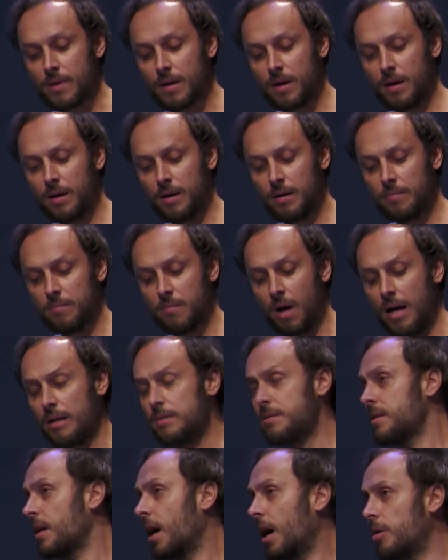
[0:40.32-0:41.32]
Uh, I'll
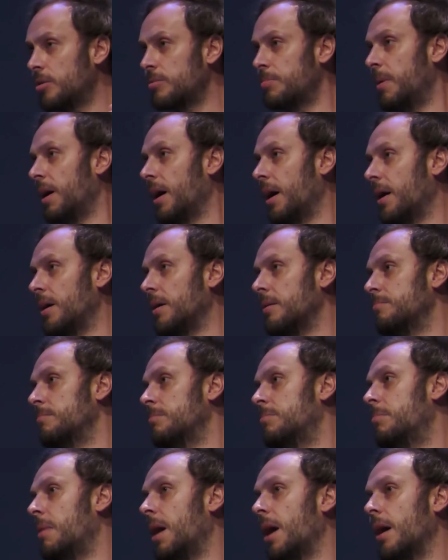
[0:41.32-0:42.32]
start by,
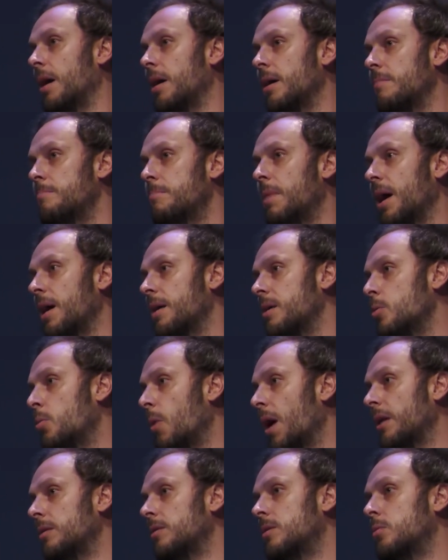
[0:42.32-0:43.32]
by, by an
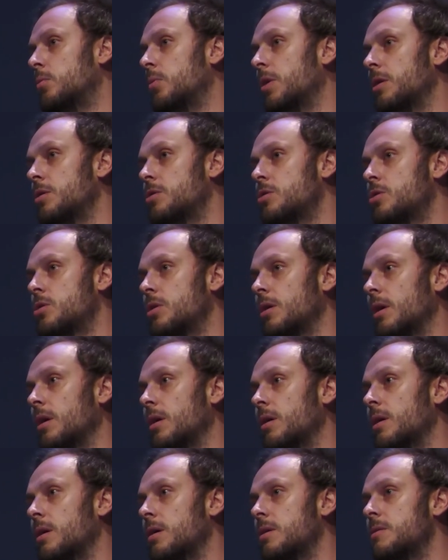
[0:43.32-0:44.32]
event which
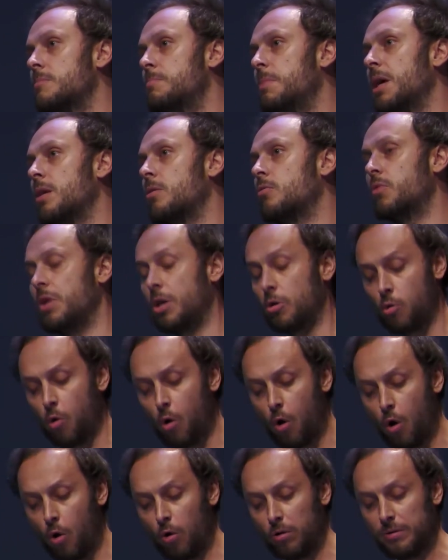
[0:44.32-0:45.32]
uh, is being
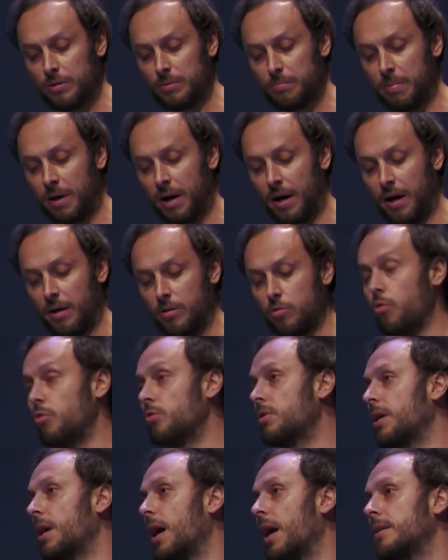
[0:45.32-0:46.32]
recalled by
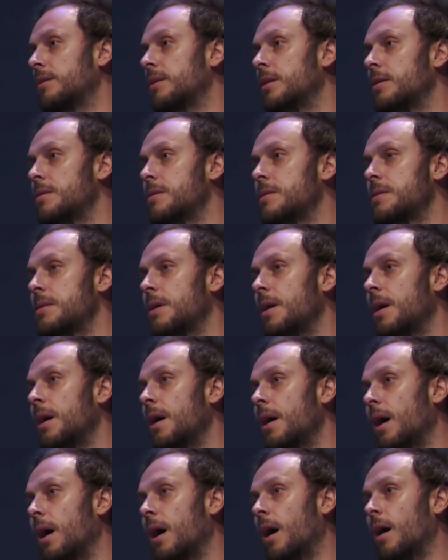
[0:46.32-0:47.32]
Günther Anders
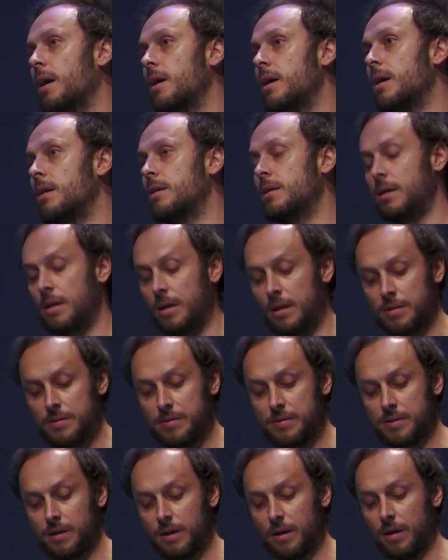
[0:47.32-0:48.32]
uh, in
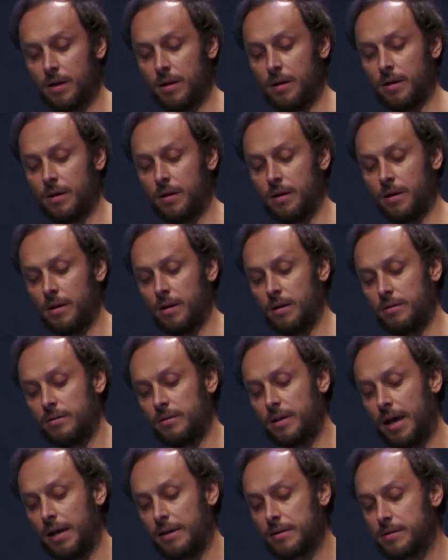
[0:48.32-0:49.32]
his uh, uh,
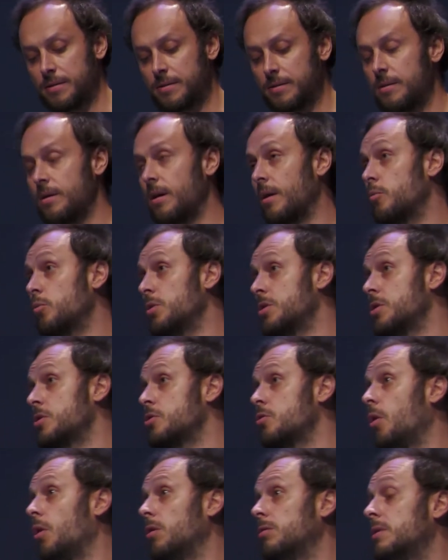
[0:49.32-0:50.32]
text, uh, which is
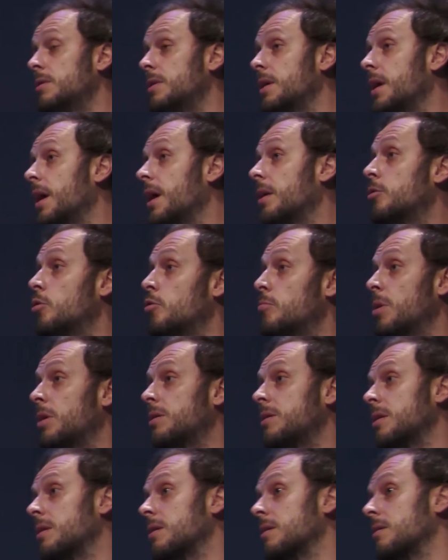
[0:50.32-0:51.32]
called Die Rede über
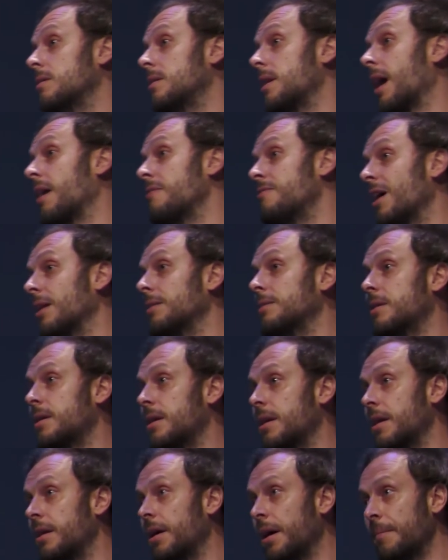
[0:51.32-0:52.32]
die drei
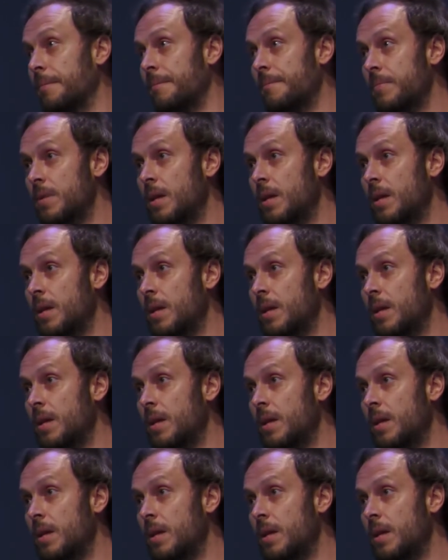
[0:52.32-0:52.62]
Weltkriege,